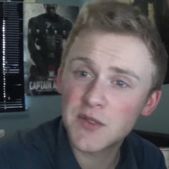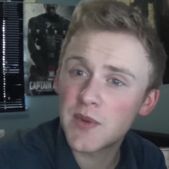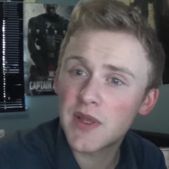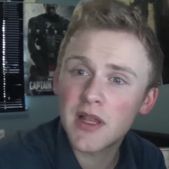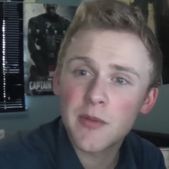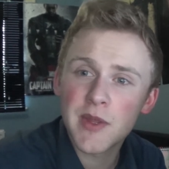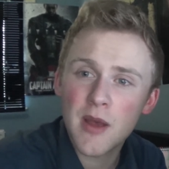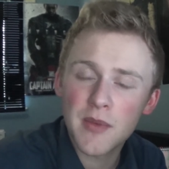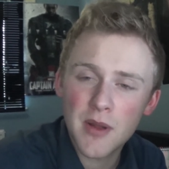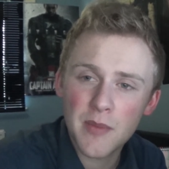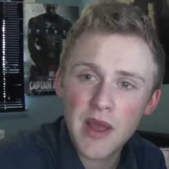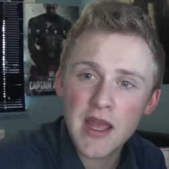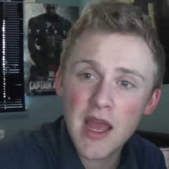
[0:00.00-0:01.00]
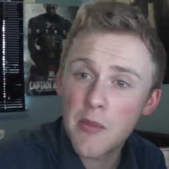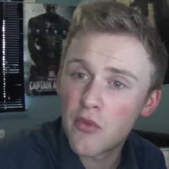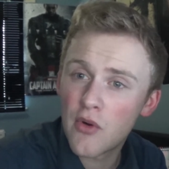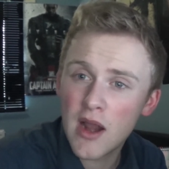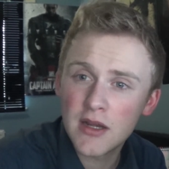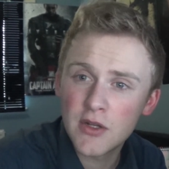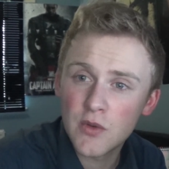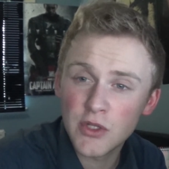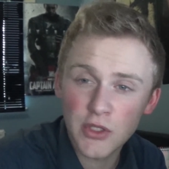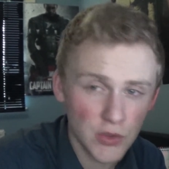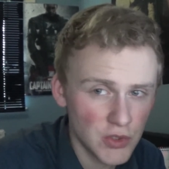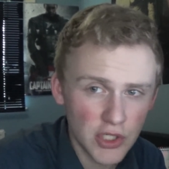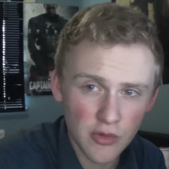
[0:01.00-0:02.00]
next week I'll be coming up a brand new
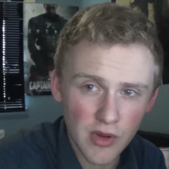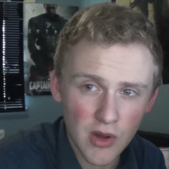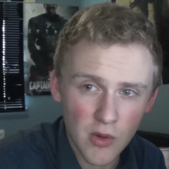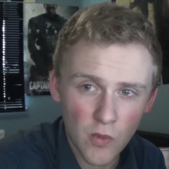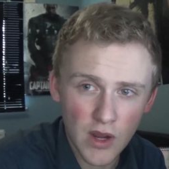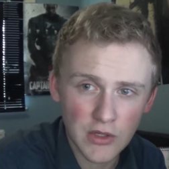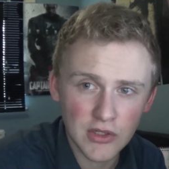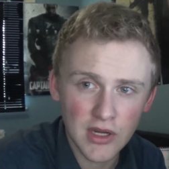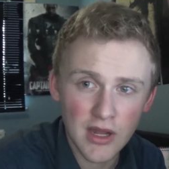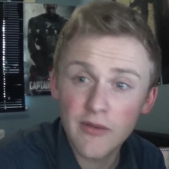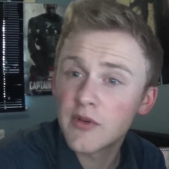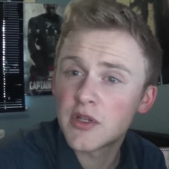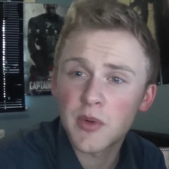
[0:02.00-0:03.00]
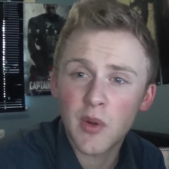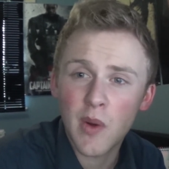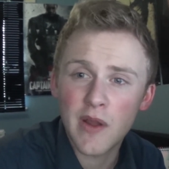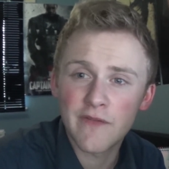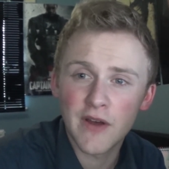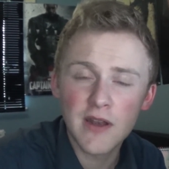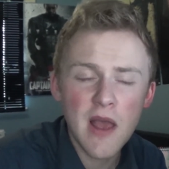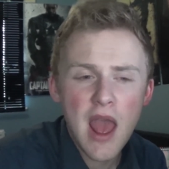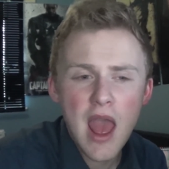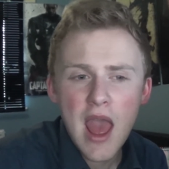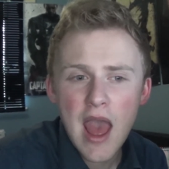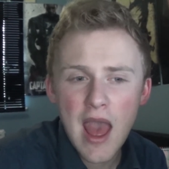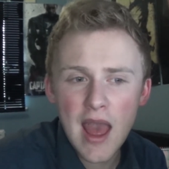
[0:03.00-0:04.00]
YouTuber Why You Should Love, which should be quite fun.
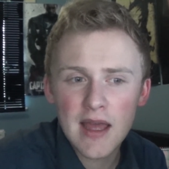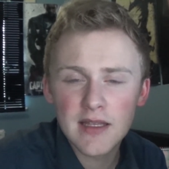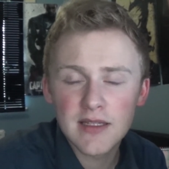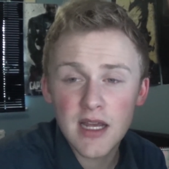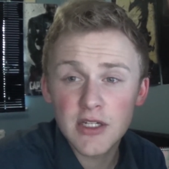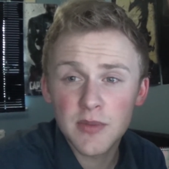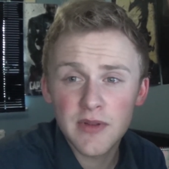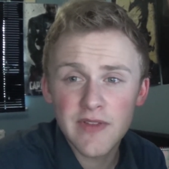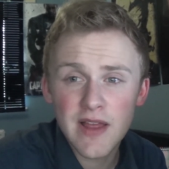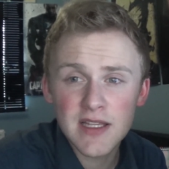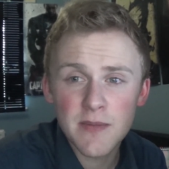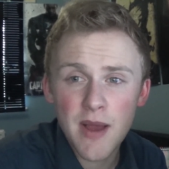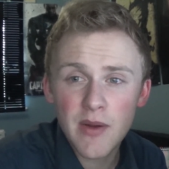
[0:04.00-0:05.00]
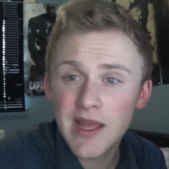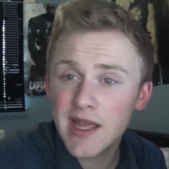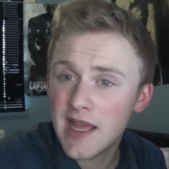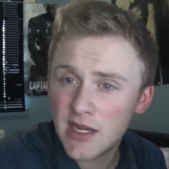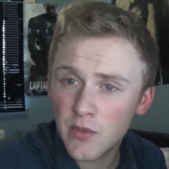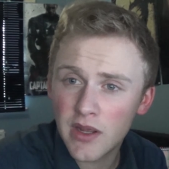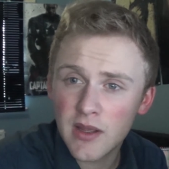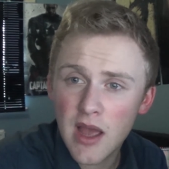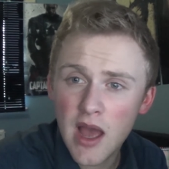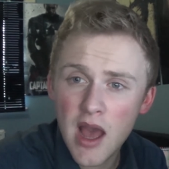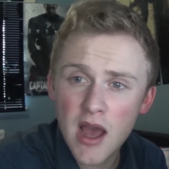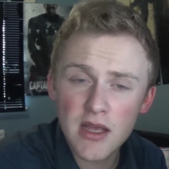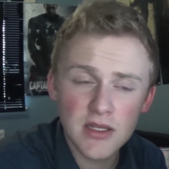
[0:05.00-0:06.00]
And I do believe that's about it anyway.
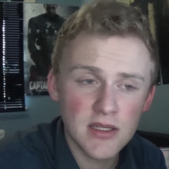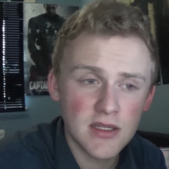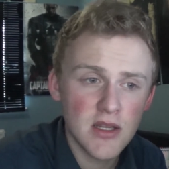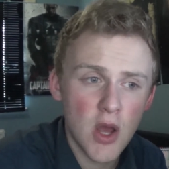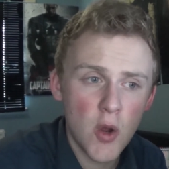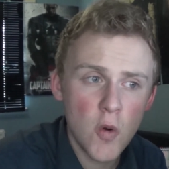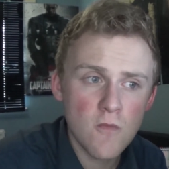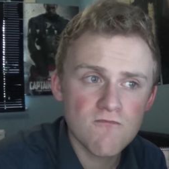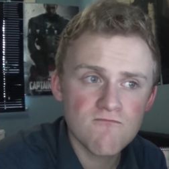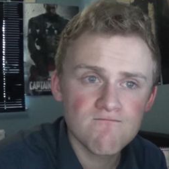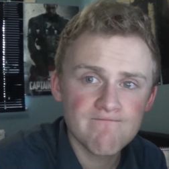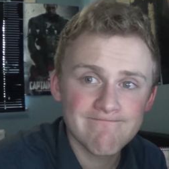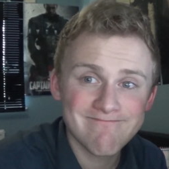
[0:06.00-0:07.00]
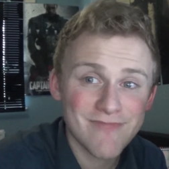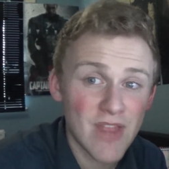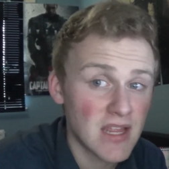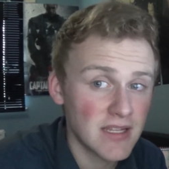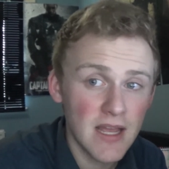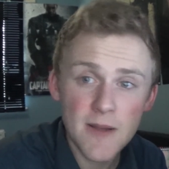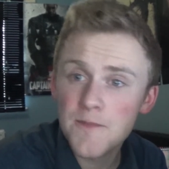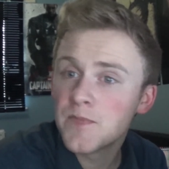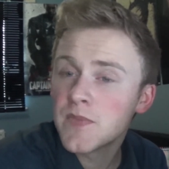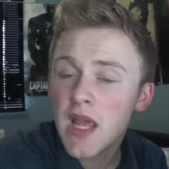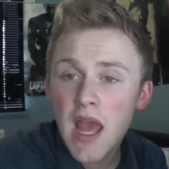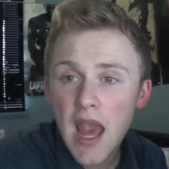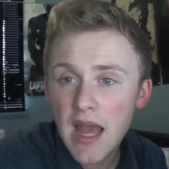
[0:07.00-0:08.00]
Uh, so, yeah.
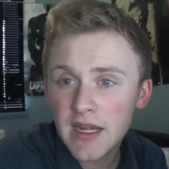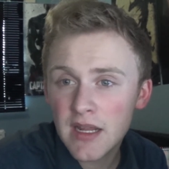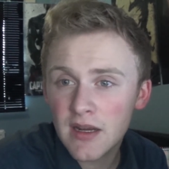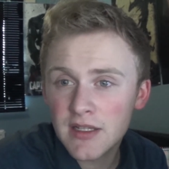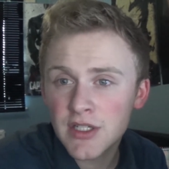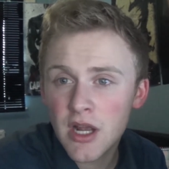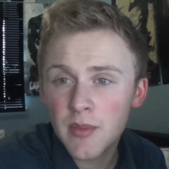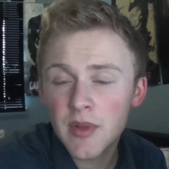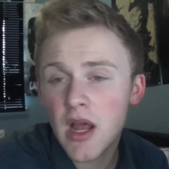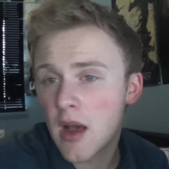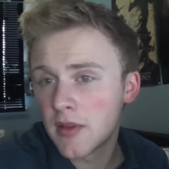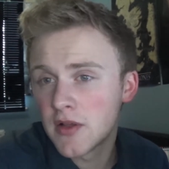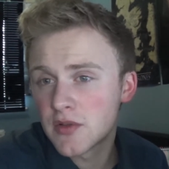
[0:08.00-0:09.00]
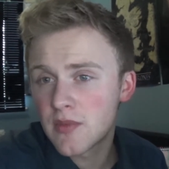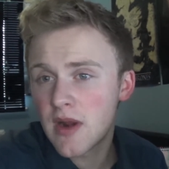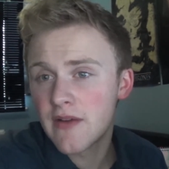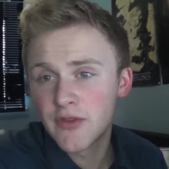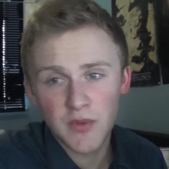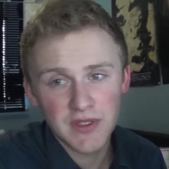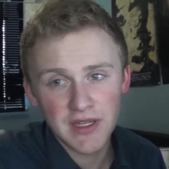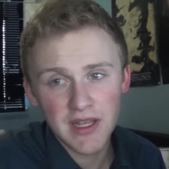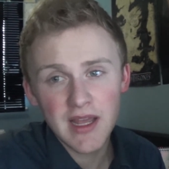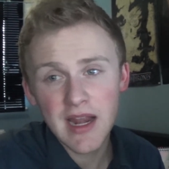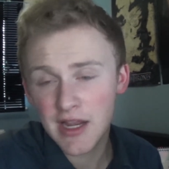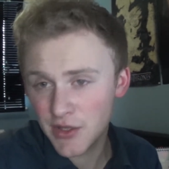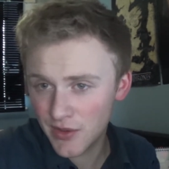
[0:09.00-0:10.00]
Anyhow, ladies and gentlemen, I've been Lance Marathon once
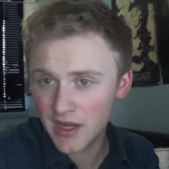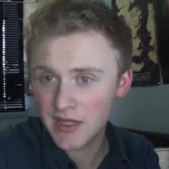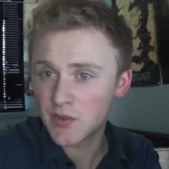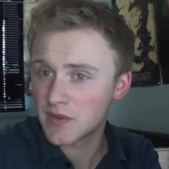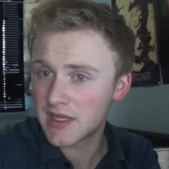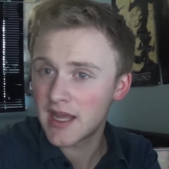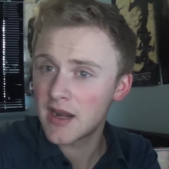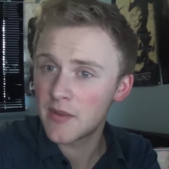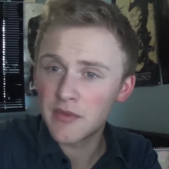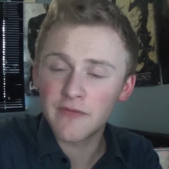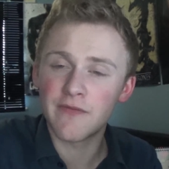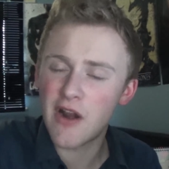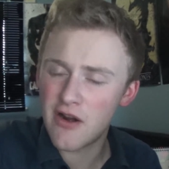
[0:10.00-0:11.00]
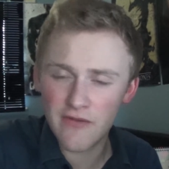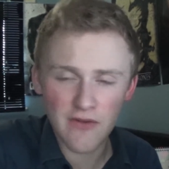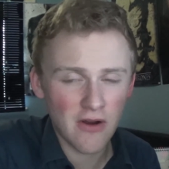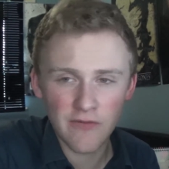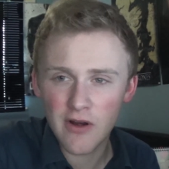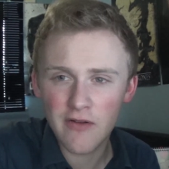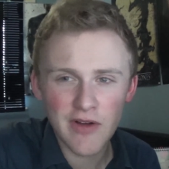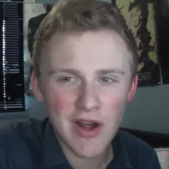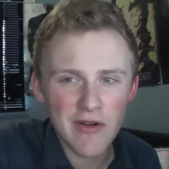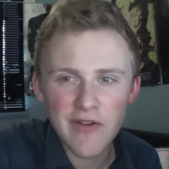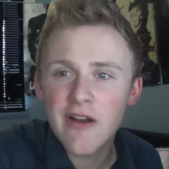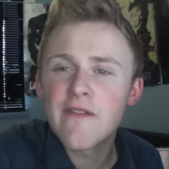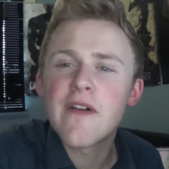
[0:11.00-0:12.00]
again, and you guys once again have been very, very, very,
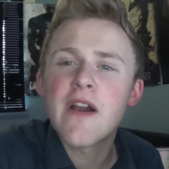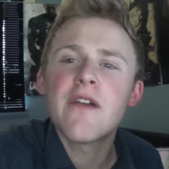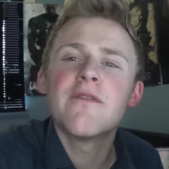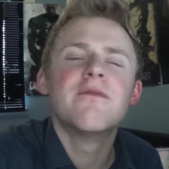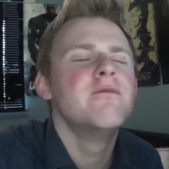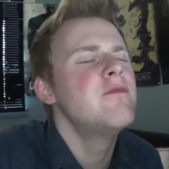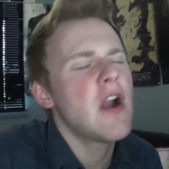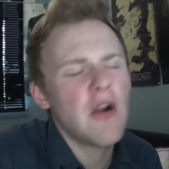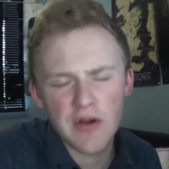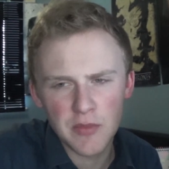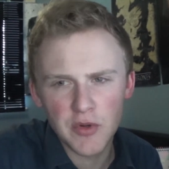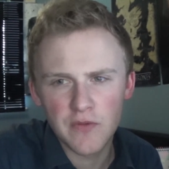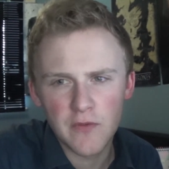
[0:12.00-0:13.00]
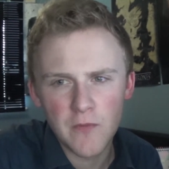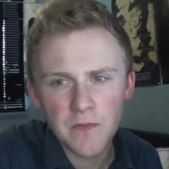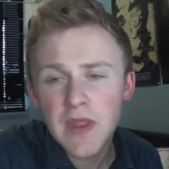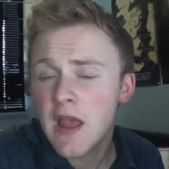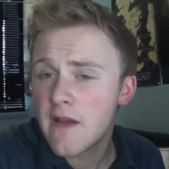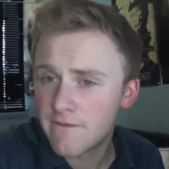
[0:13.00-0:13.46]
very, very, very, very beautiful.